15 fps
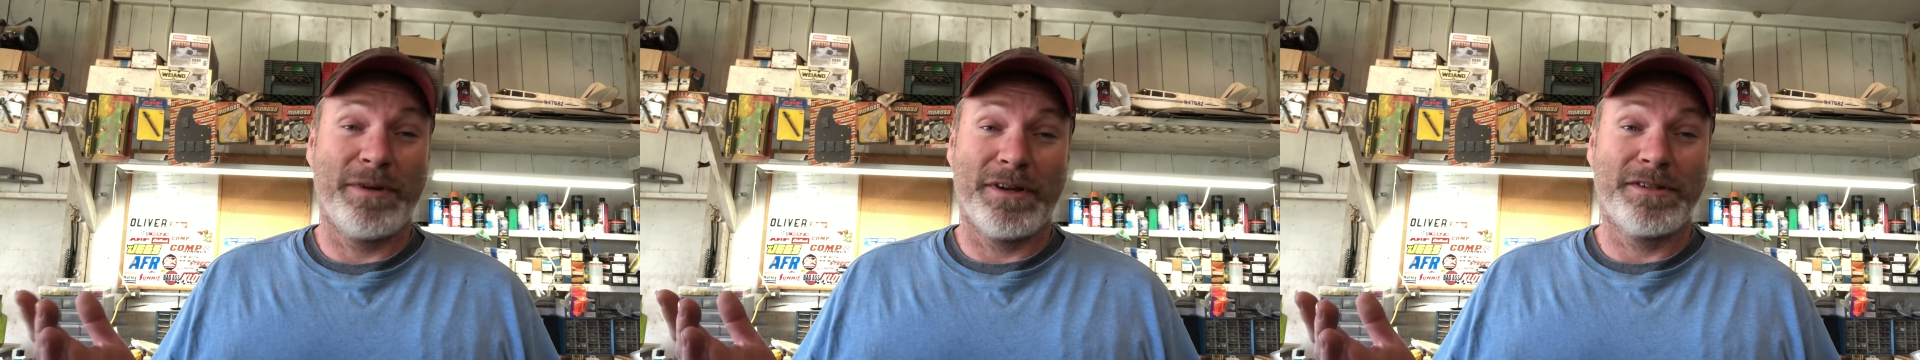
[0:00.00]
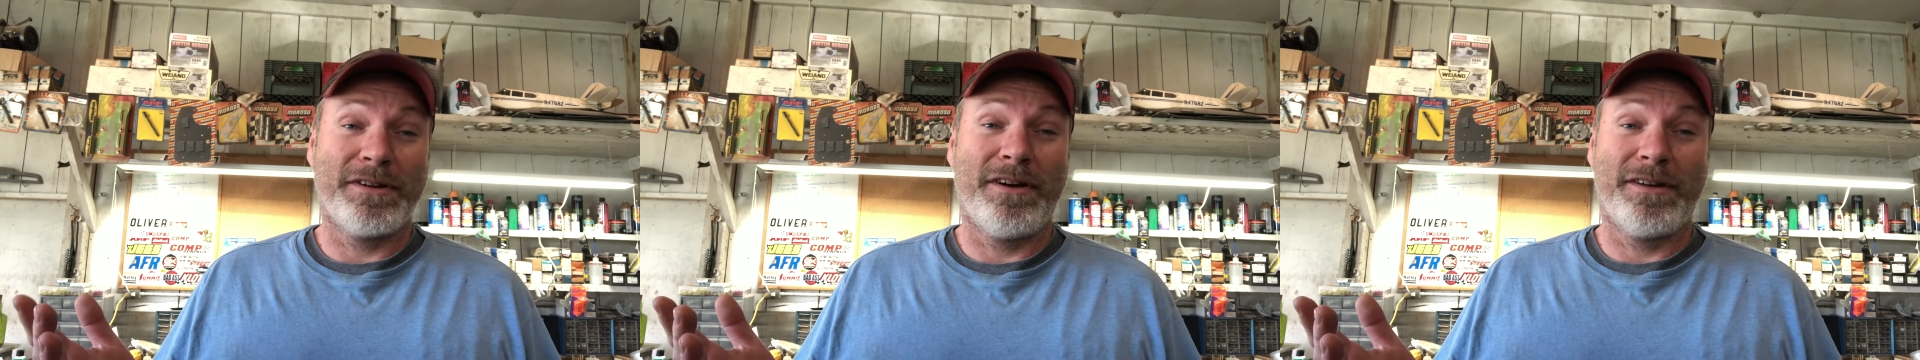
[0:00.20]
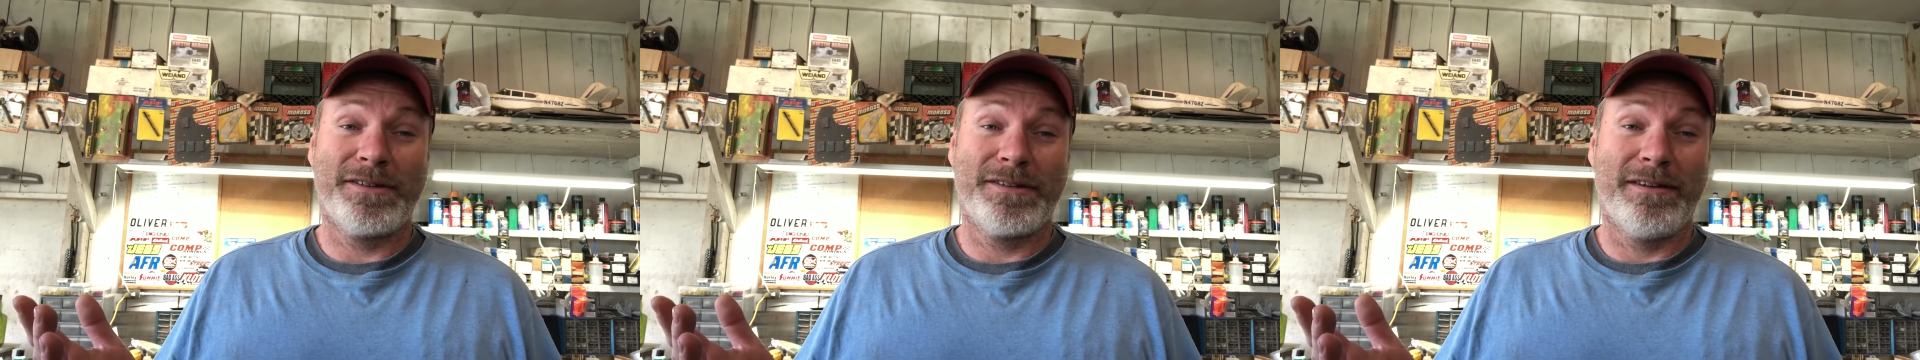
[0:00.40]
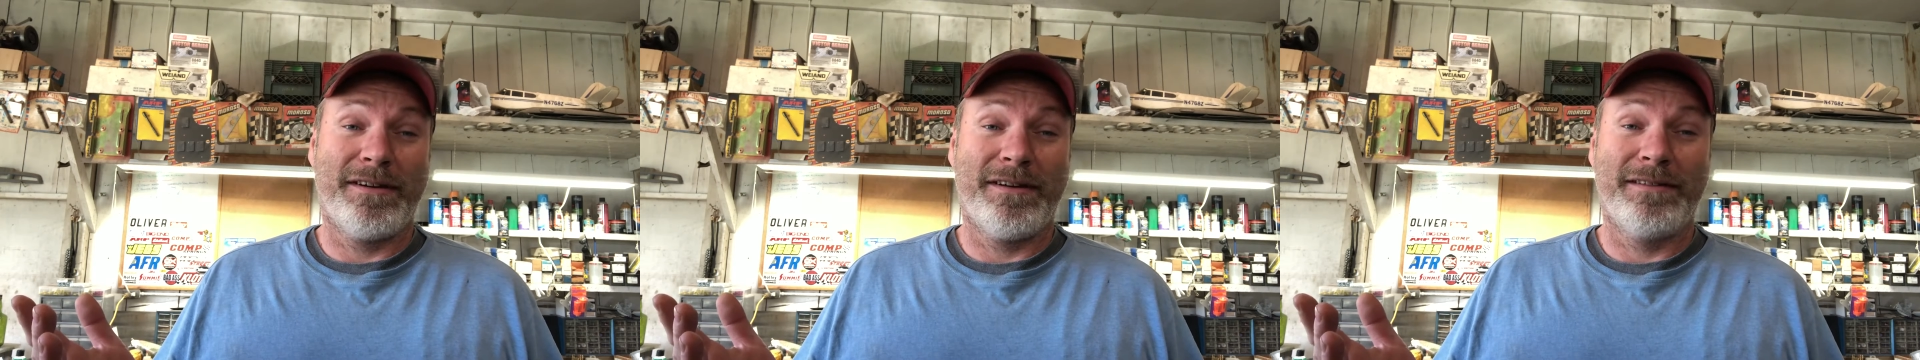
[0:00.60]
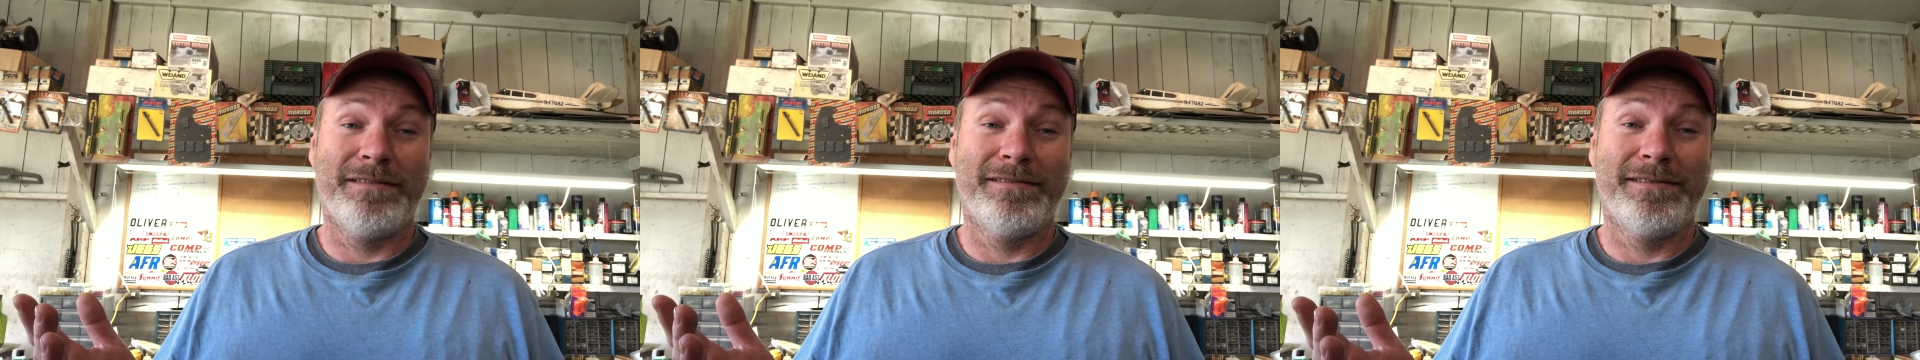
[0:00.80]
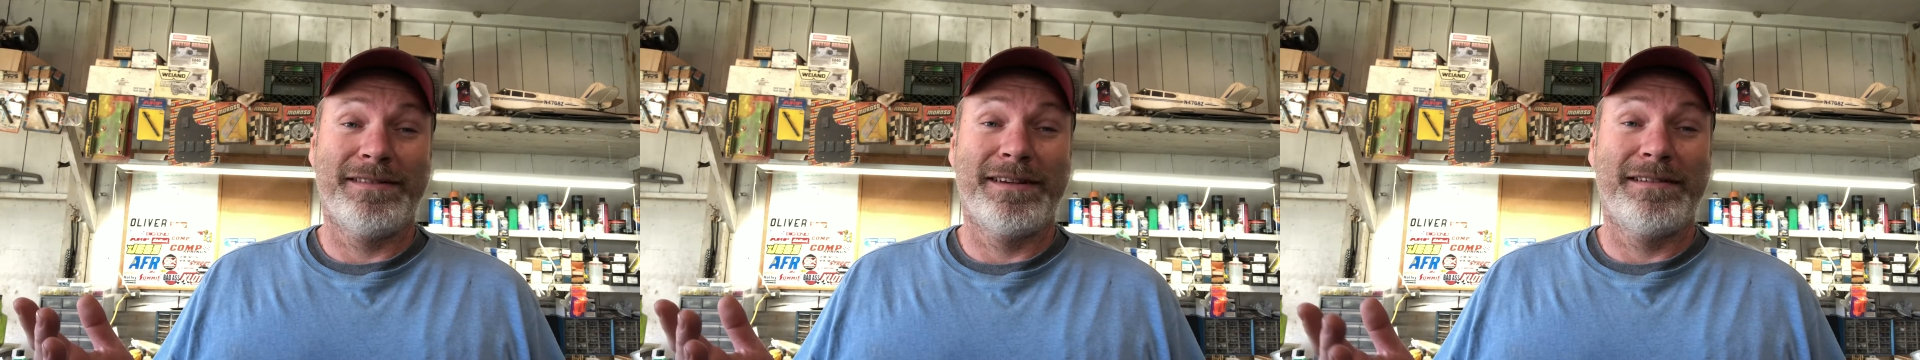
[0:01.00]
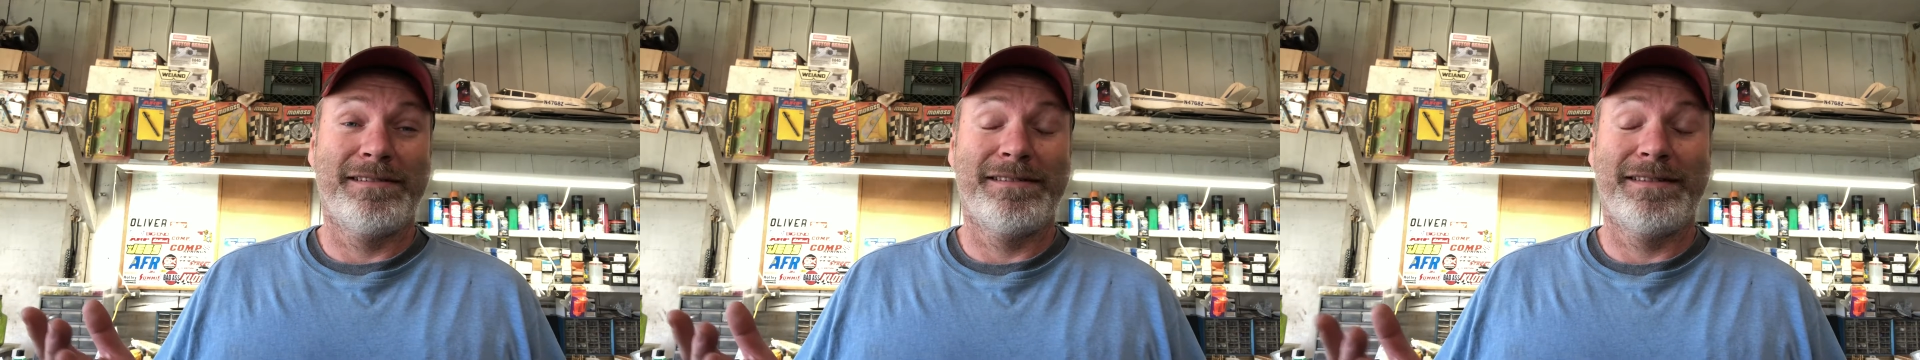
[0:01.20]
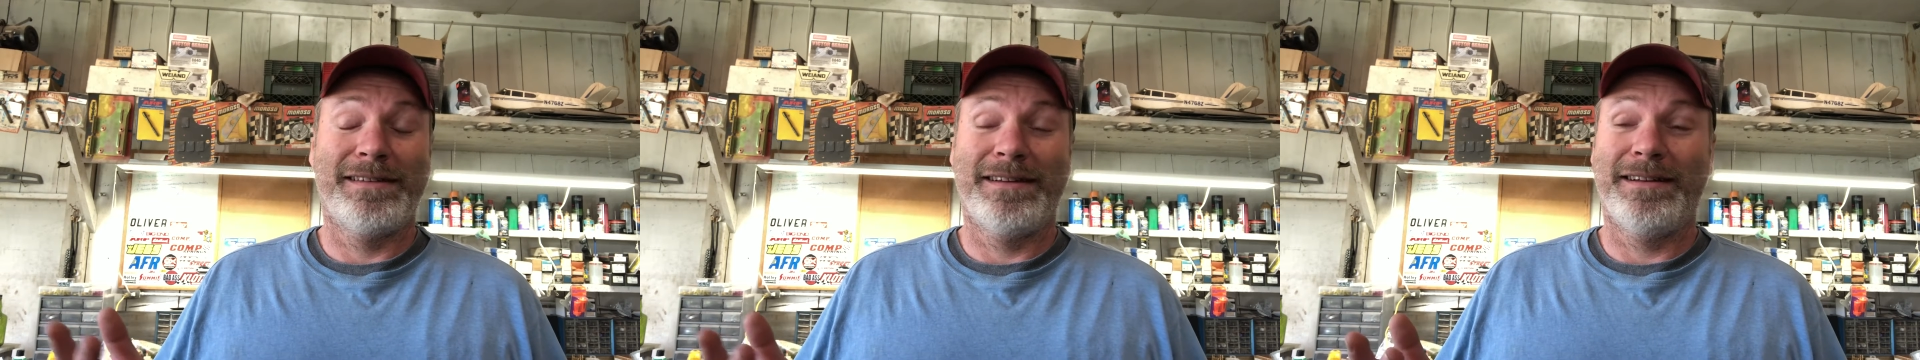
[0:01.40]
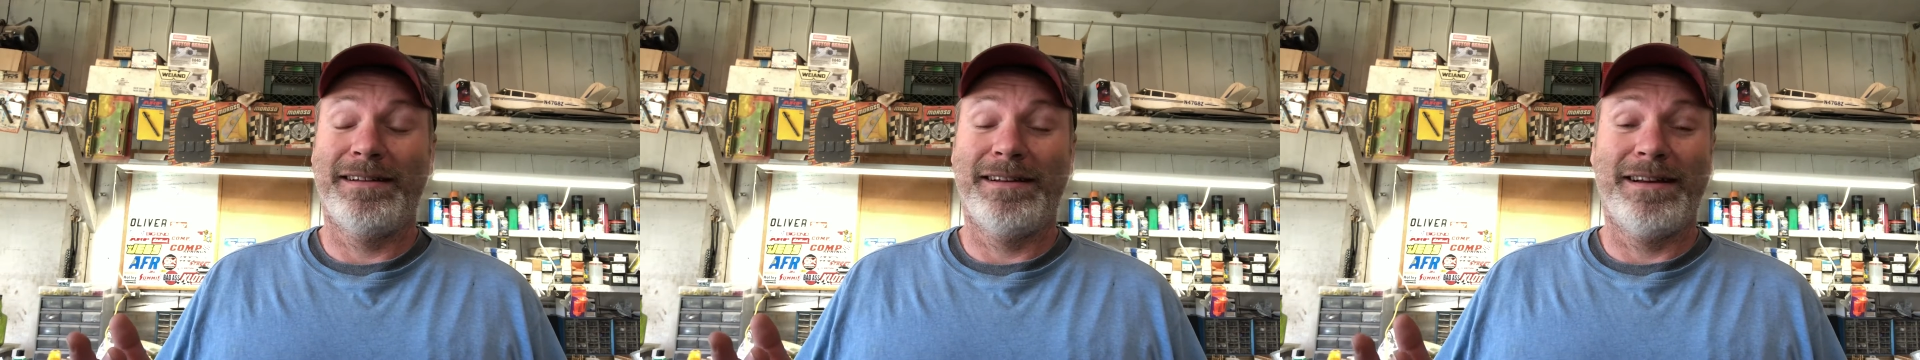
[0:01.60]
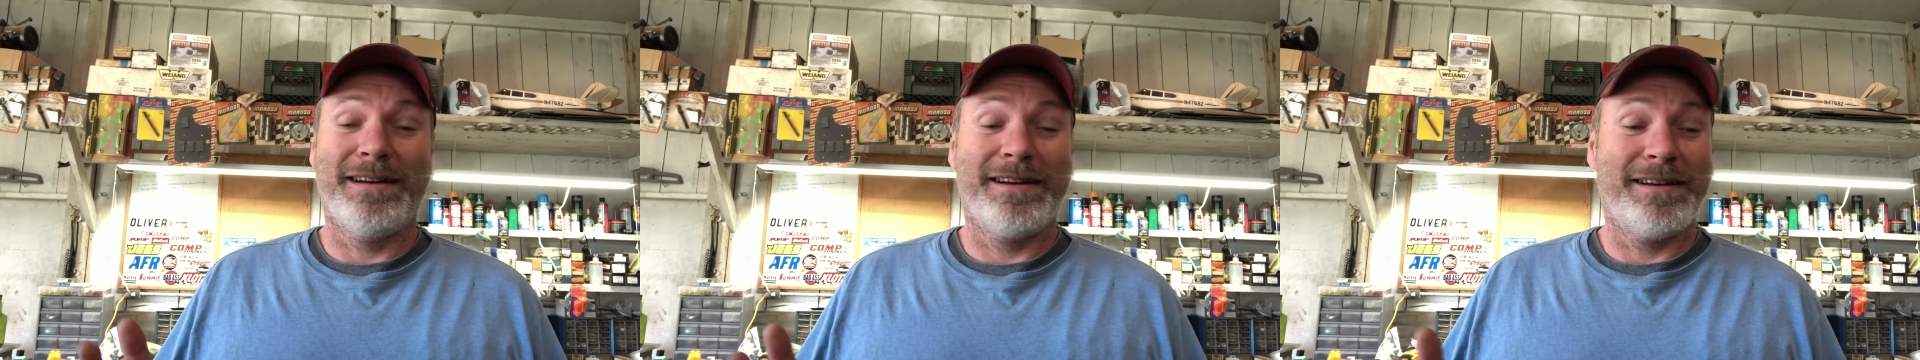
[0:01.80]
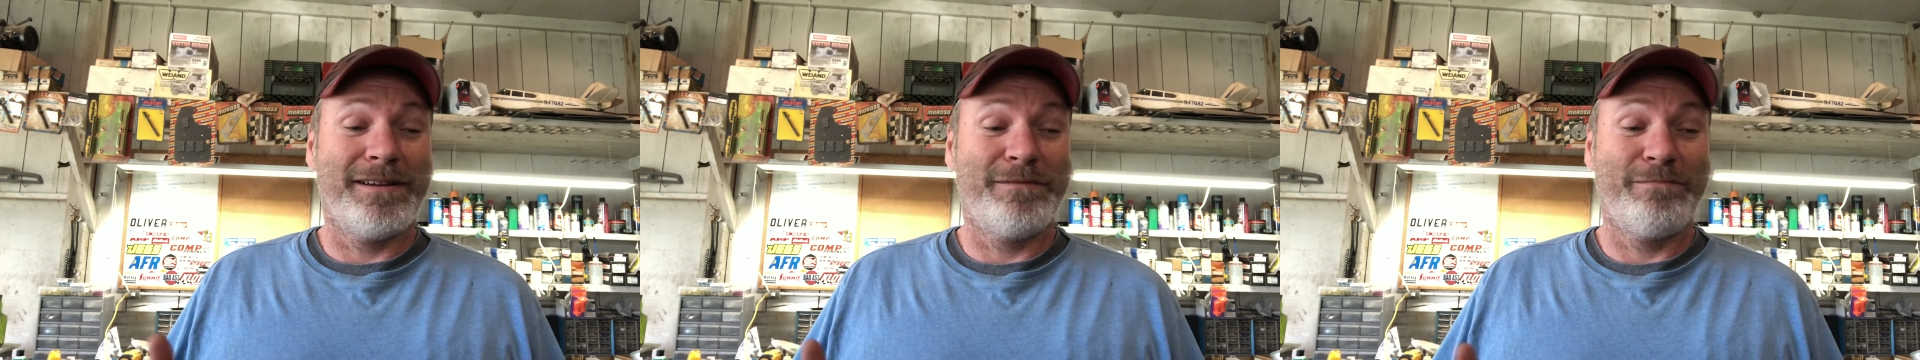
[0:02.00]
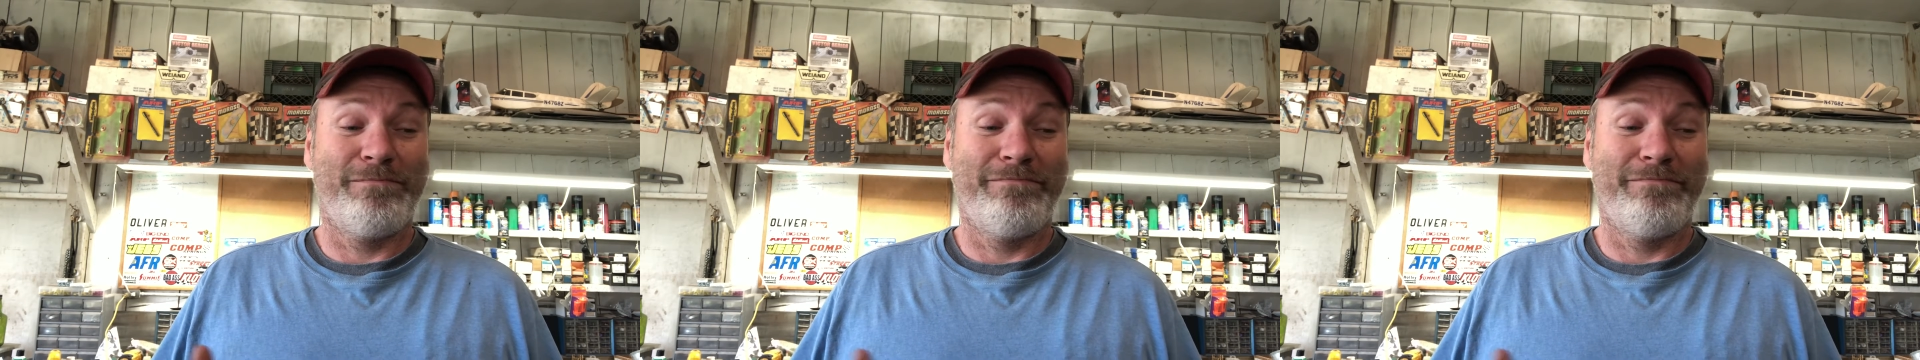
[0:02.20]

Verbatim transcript: exhaust on. Uh,